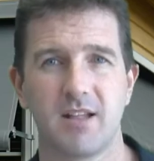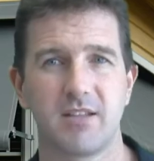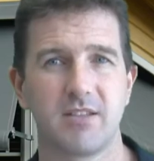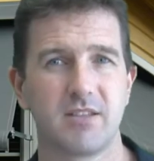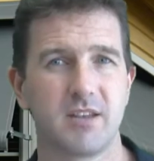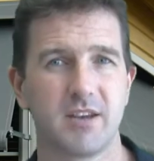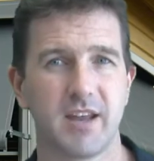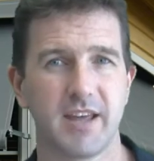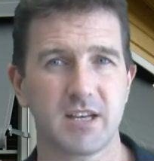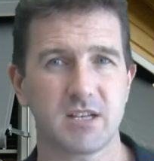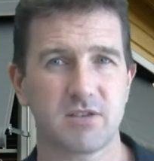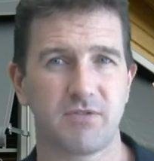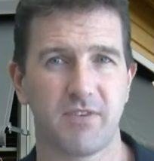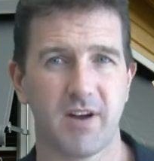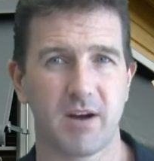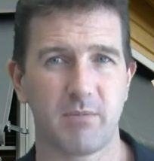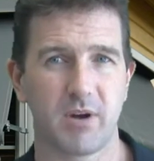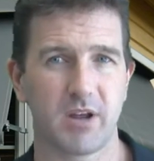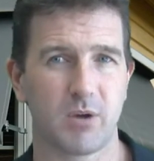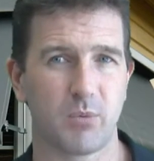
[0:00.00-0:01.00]
The next
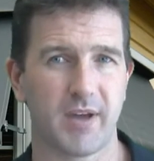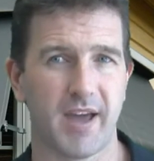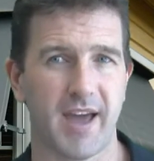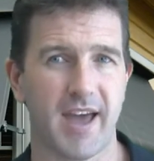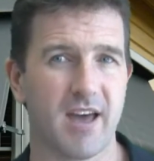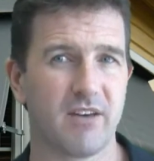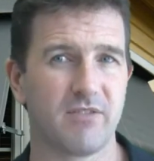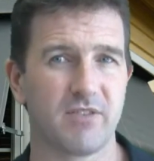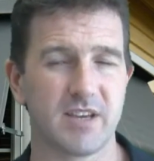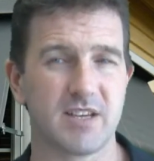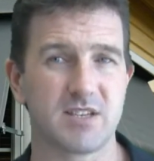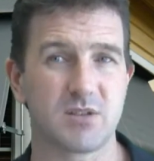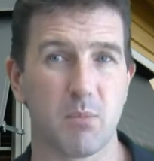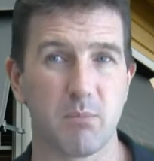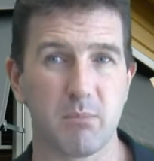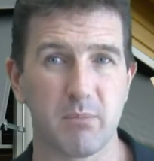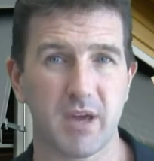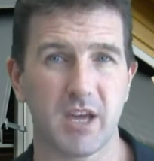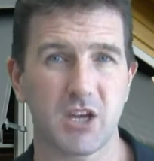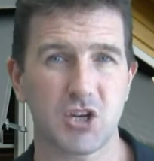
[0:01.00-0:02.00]
fabric we have is the
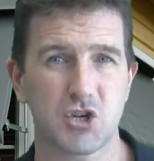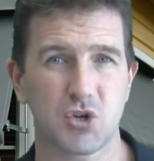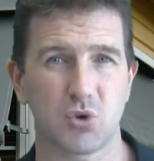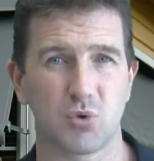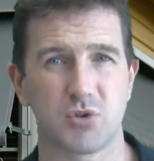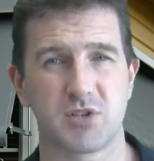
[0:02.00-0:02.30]
mesh or